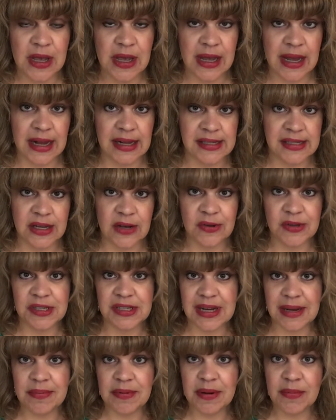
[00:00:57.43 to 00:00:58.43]
And so
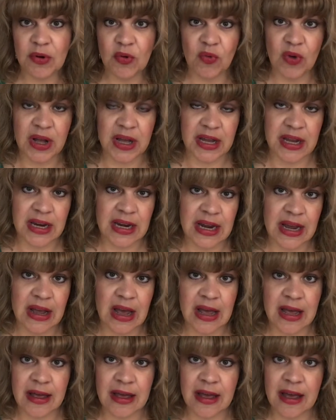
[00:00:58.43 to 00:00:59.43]
step number 1
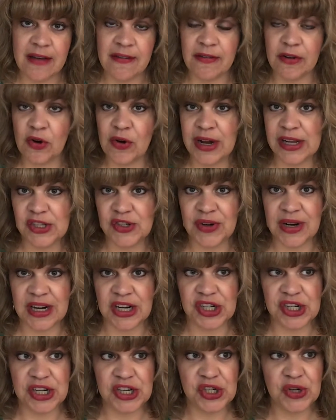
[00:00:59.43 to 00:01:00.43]
of a great
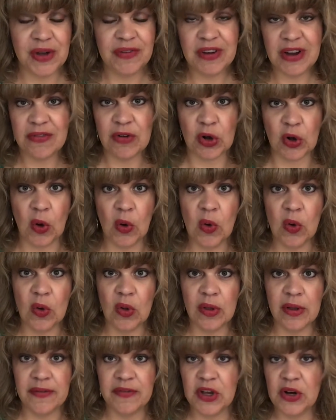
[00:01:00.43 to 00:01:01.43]
strategy is you have to have a
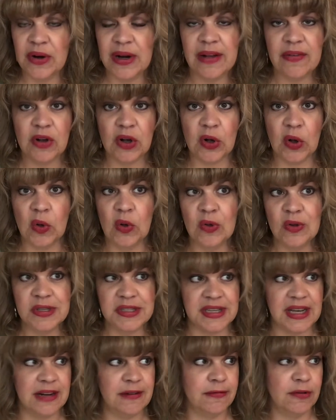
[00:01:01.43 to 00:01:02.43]
goal. If you don't have a goal
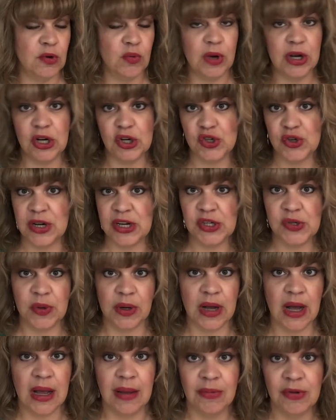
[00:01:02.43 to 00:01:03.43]
set for what you're trying to
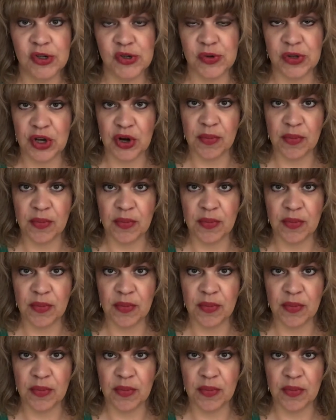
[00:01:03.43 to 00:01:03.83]
accomplish with your